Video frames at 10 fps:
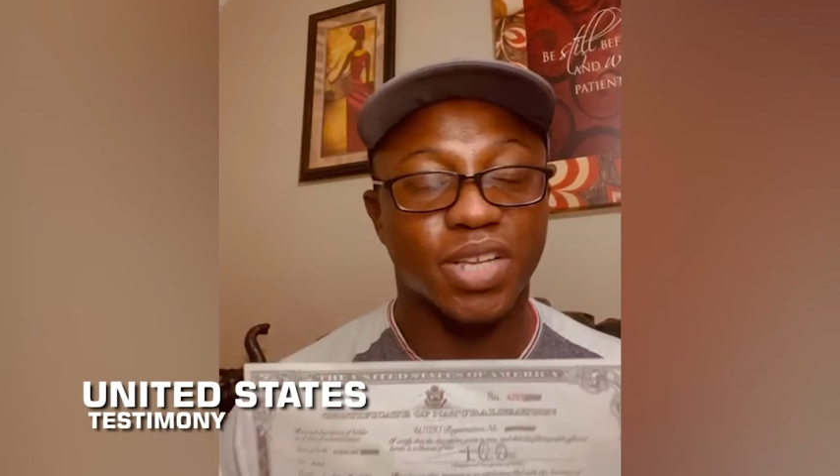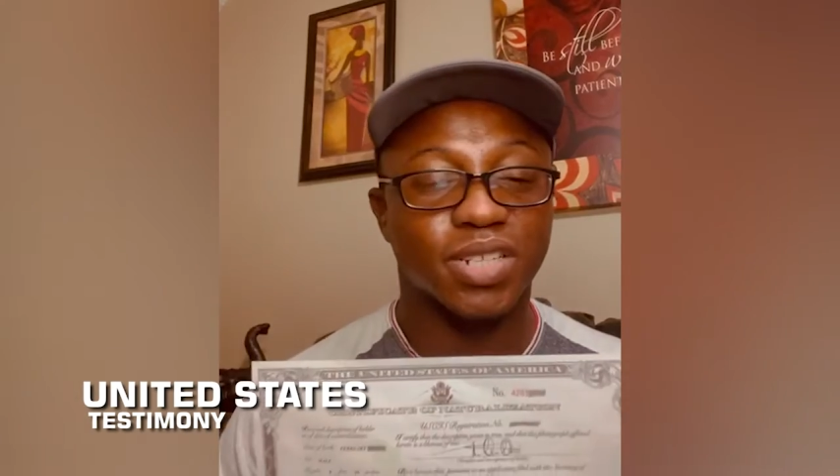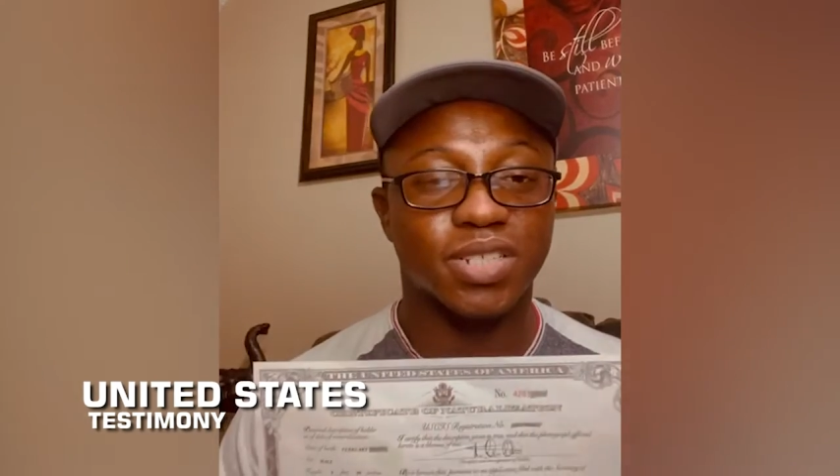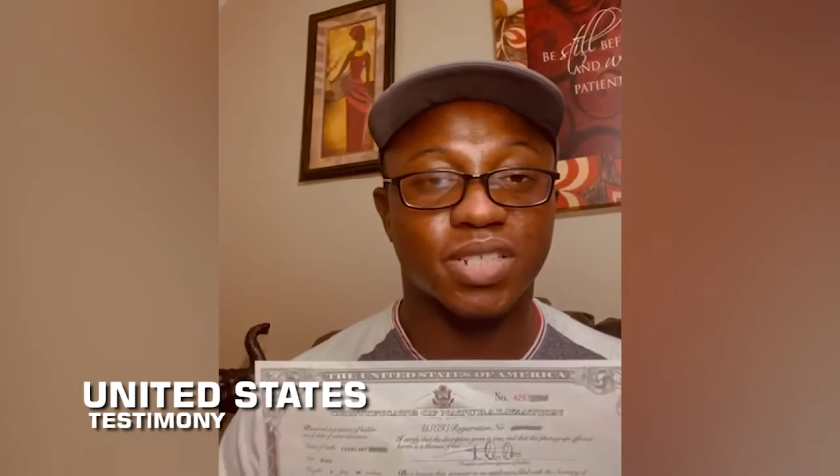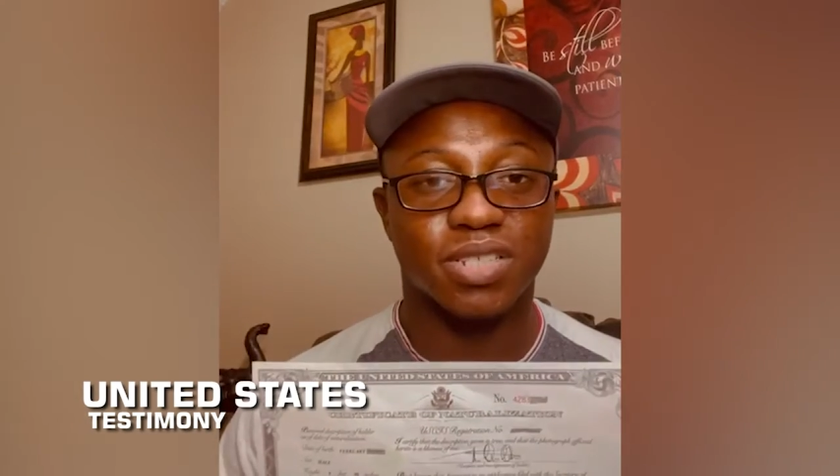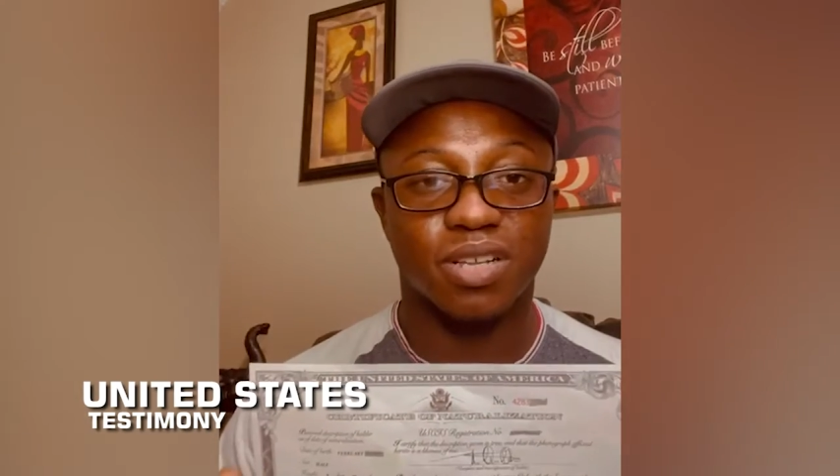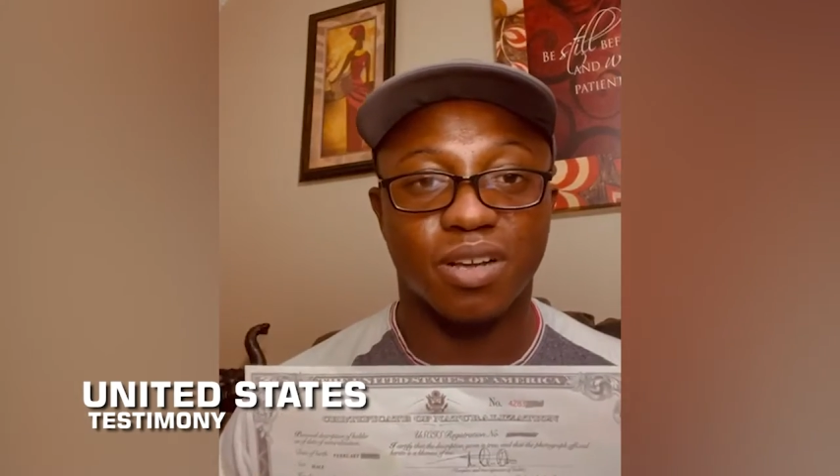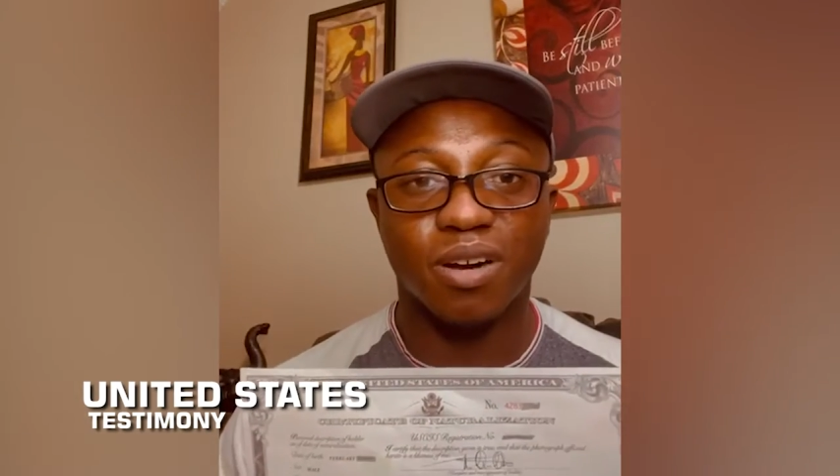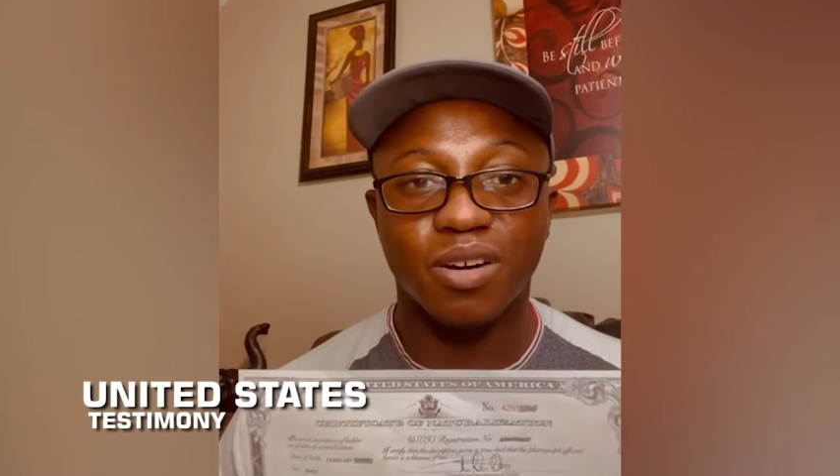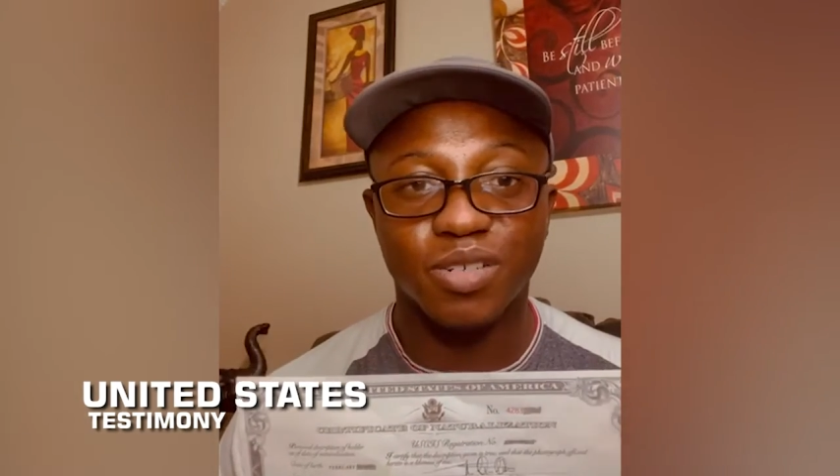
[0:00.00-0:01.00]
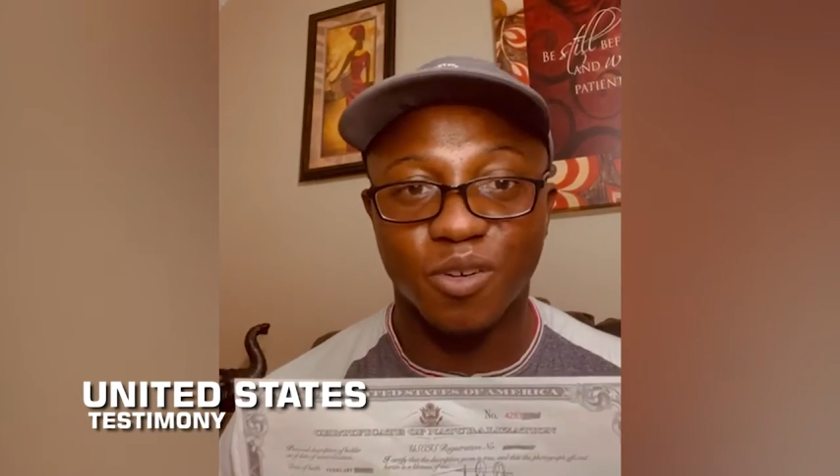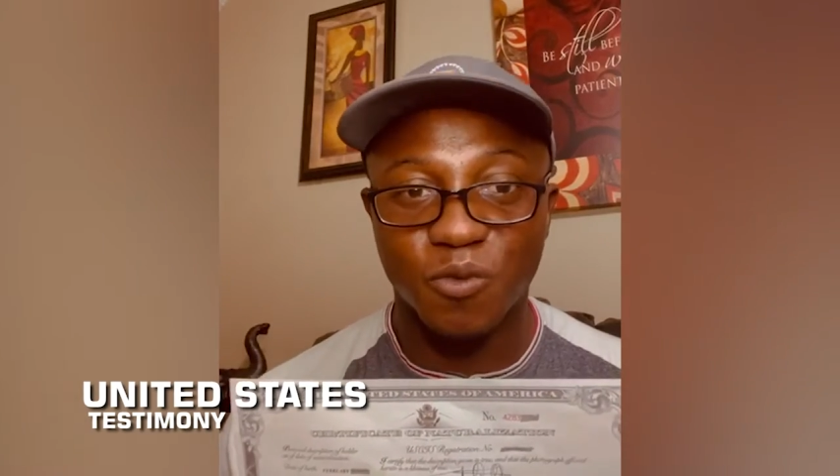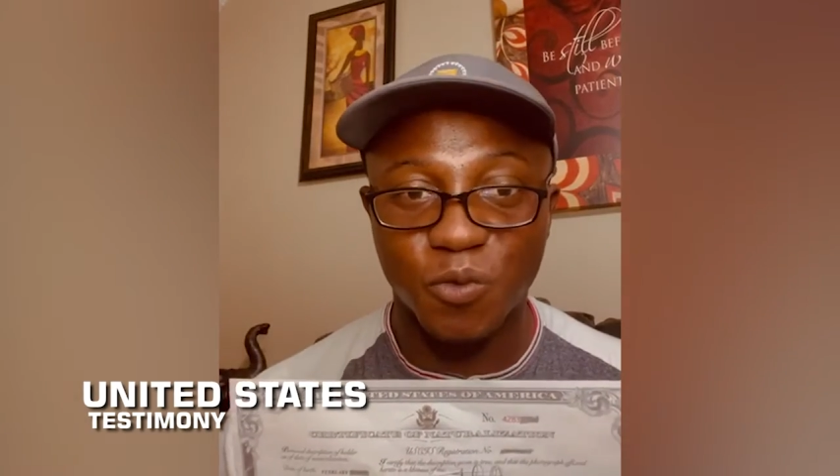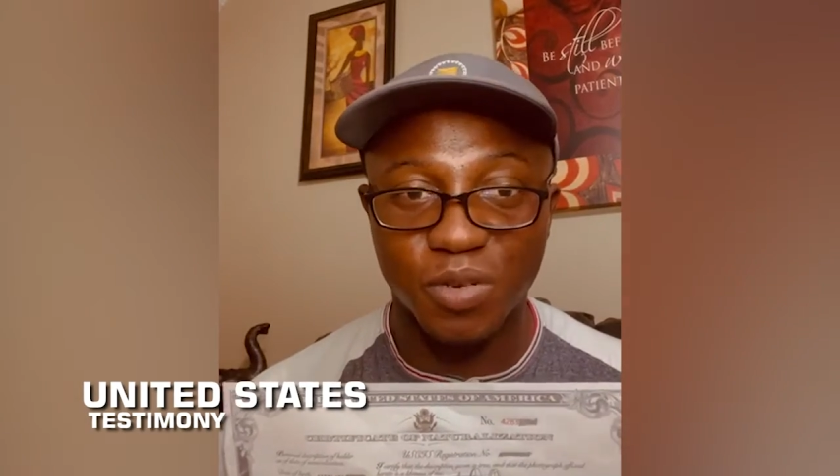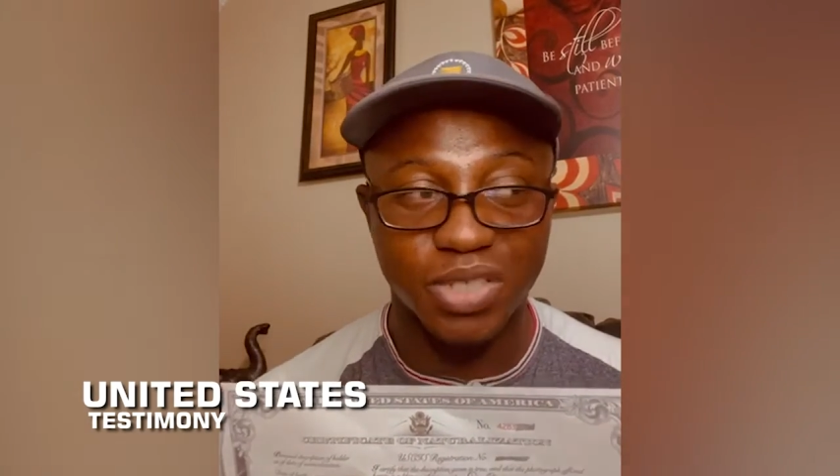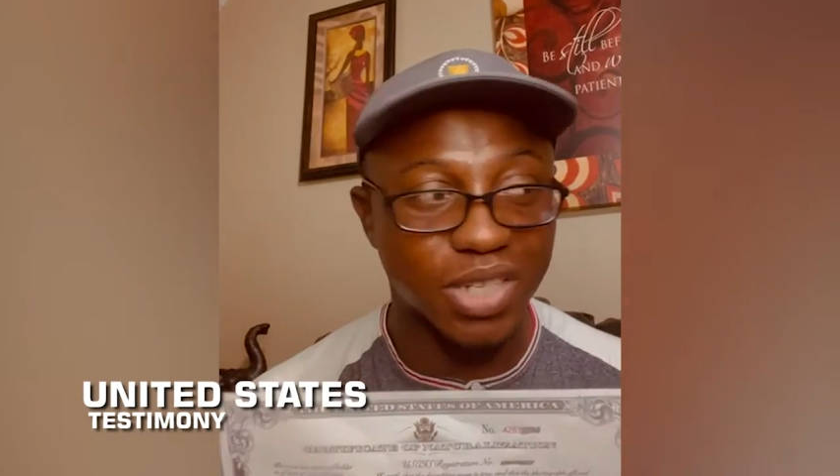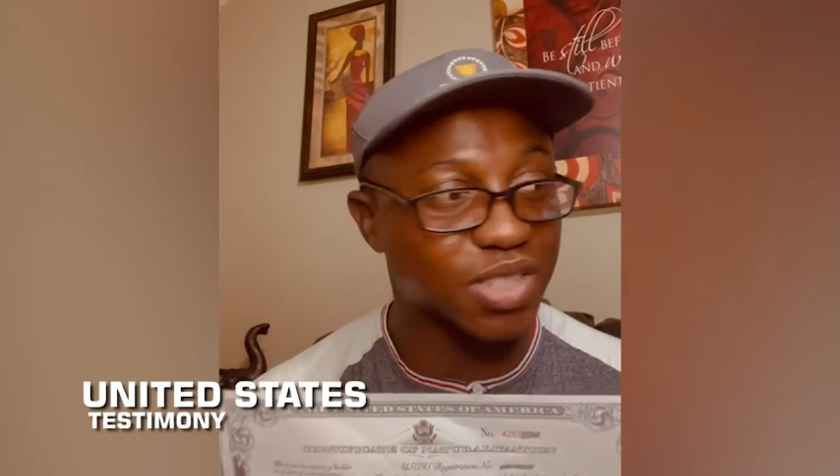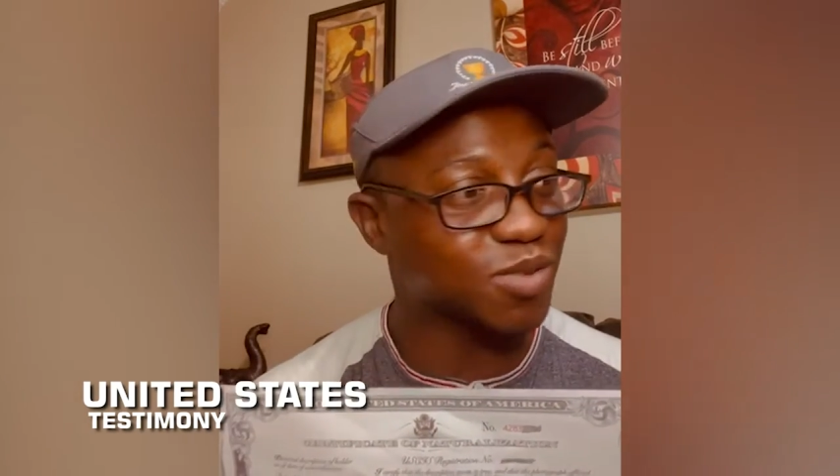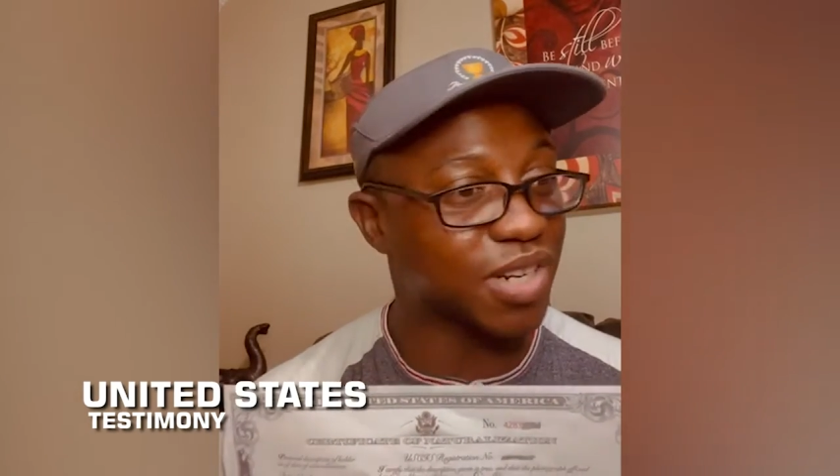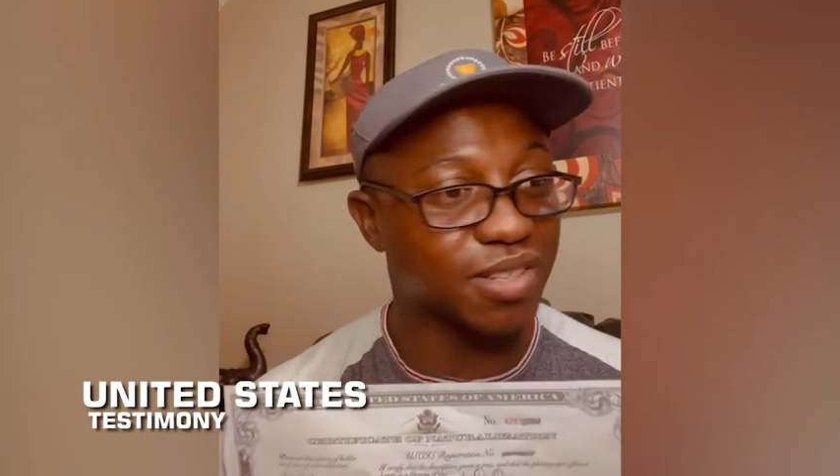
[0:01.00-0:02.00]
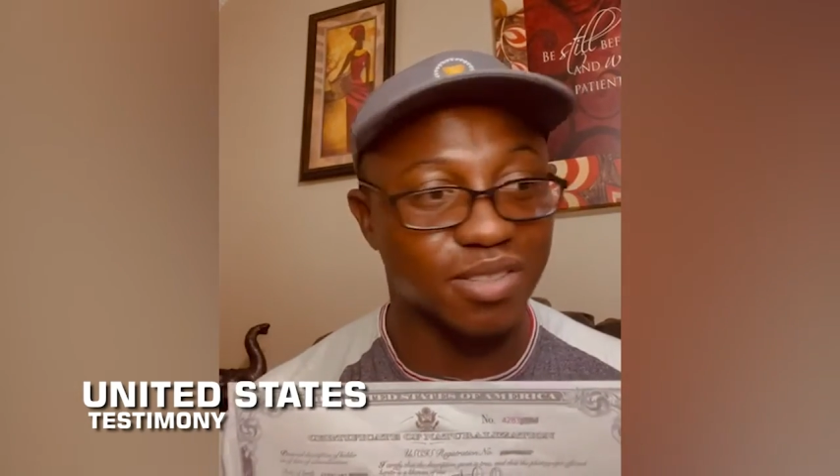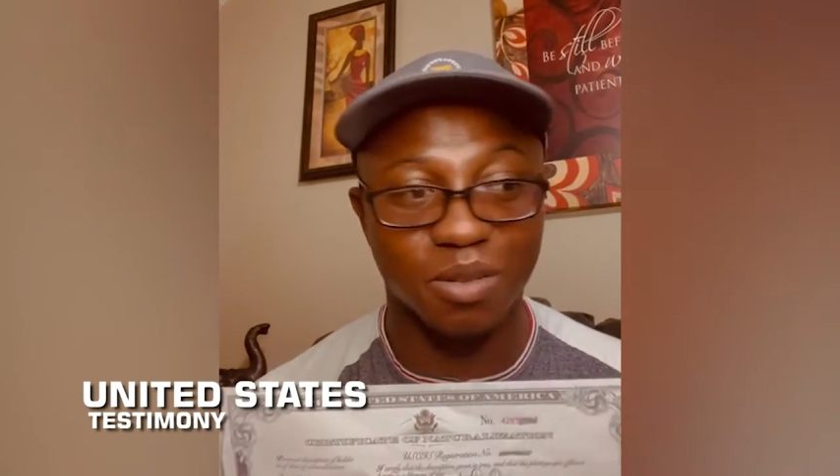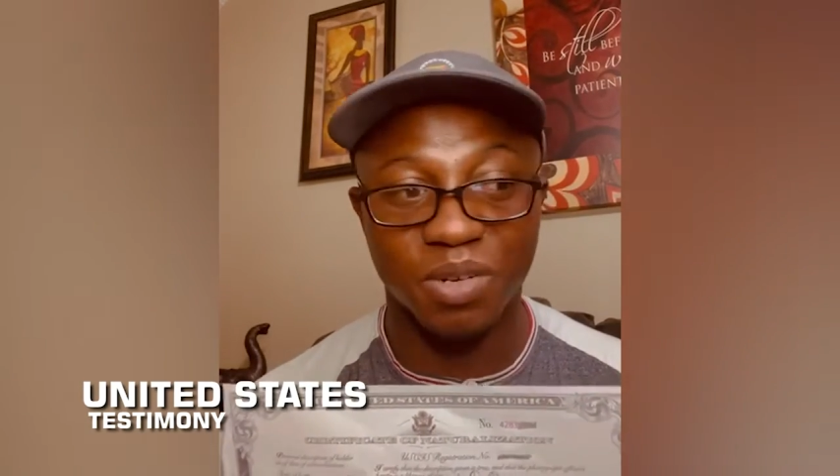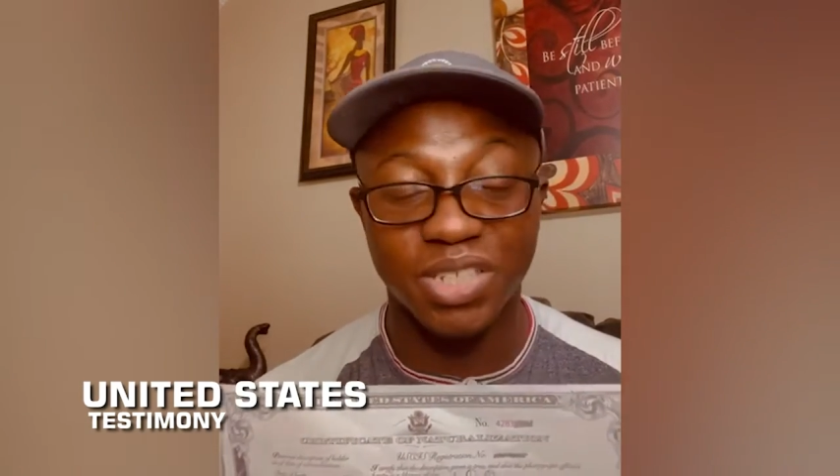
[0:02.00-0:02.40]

This is God of wonders without number.